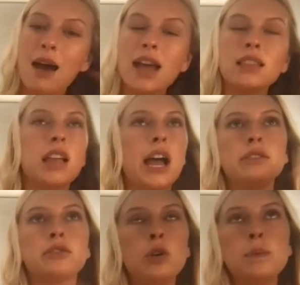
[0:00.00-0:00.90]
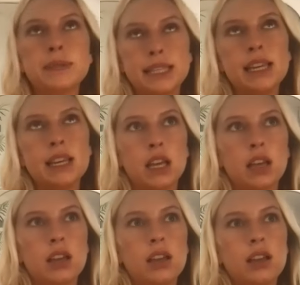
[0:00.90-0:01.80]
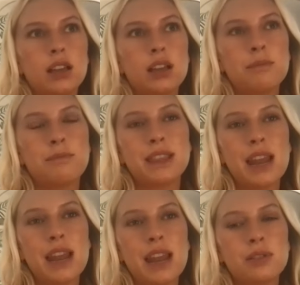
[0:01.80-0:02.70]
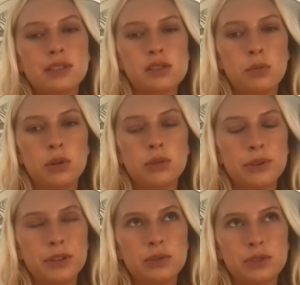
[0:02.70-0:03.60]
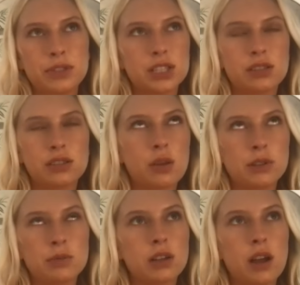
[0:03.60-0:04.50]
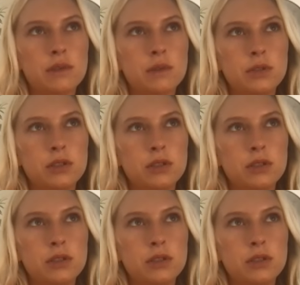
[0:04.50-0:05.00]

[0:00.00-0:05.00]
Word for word: I I grew up skiing, but then I put on snowboard boots, which were just so much more comfortable.